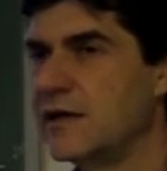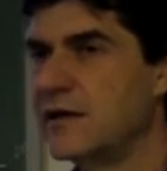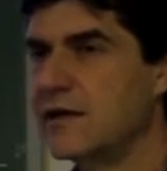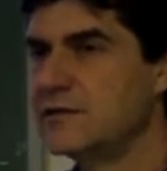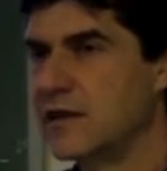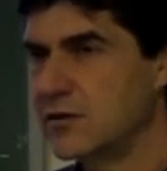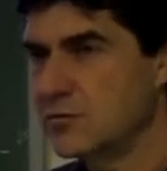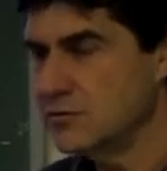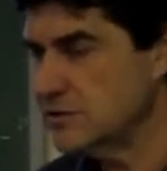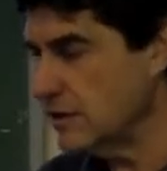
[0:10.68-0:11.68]
and a
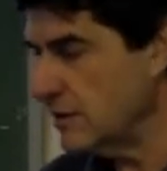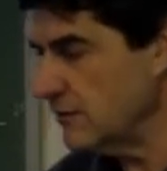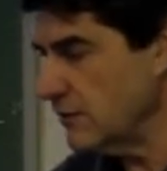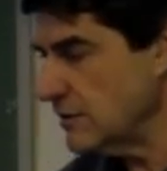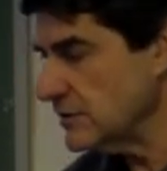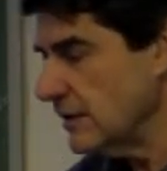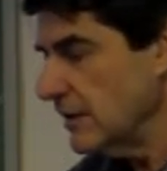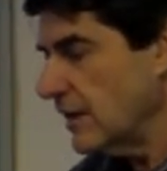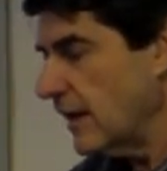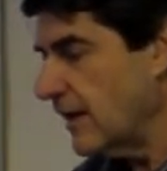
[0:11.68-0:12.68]
decor side of things.
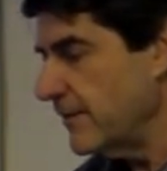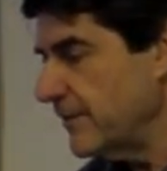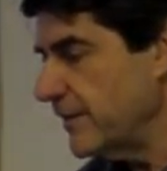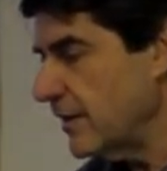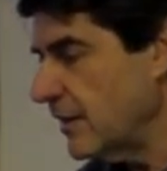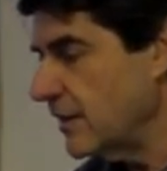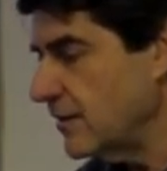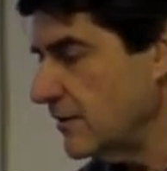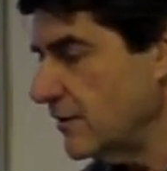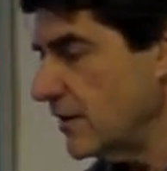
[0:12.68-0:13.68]
Um,
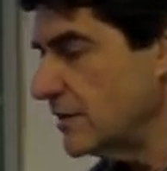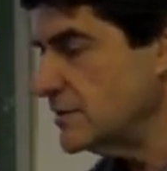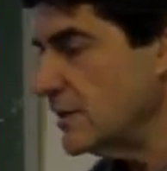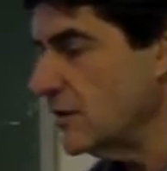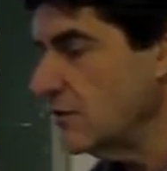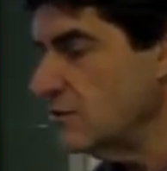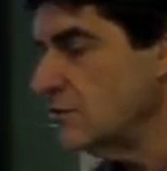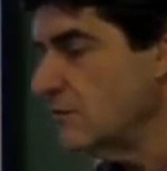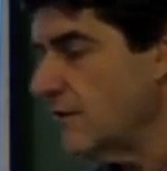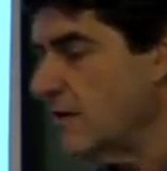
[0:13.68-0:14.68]
a single
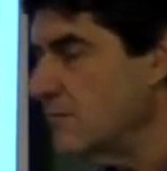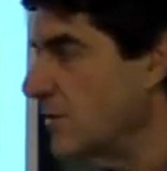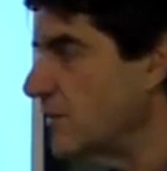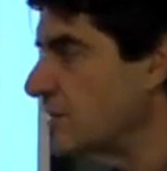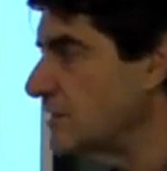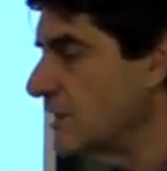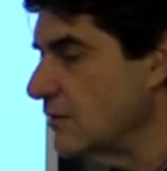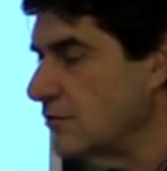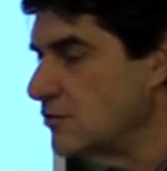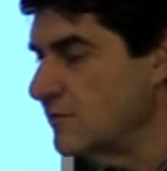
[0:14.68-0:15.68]
duvet, a myth, a
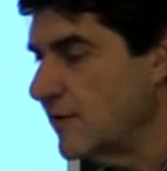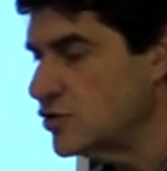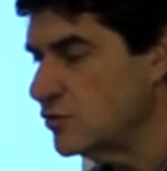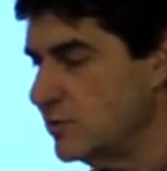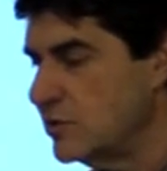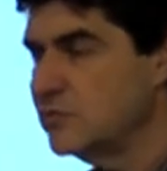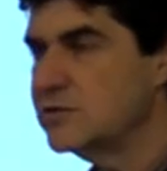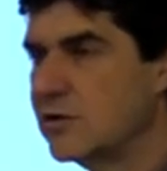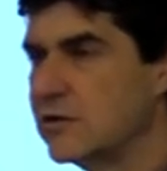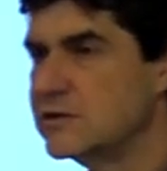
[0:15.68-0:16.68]
single duvet should be
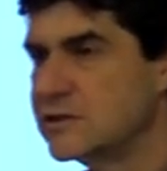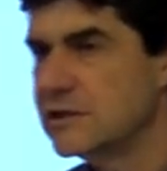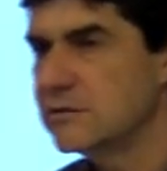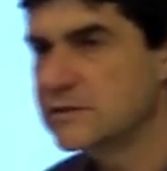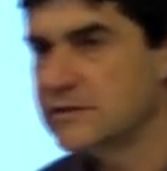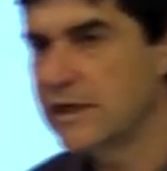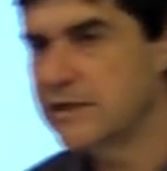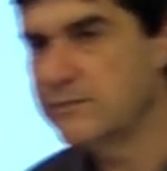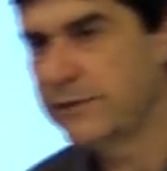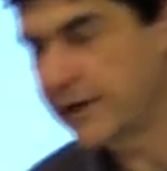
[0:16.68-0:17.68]
used on a single
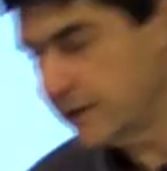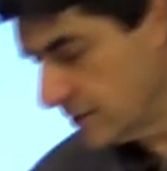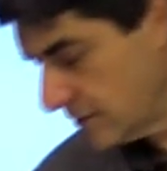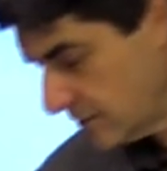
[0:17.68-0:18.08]
size bed.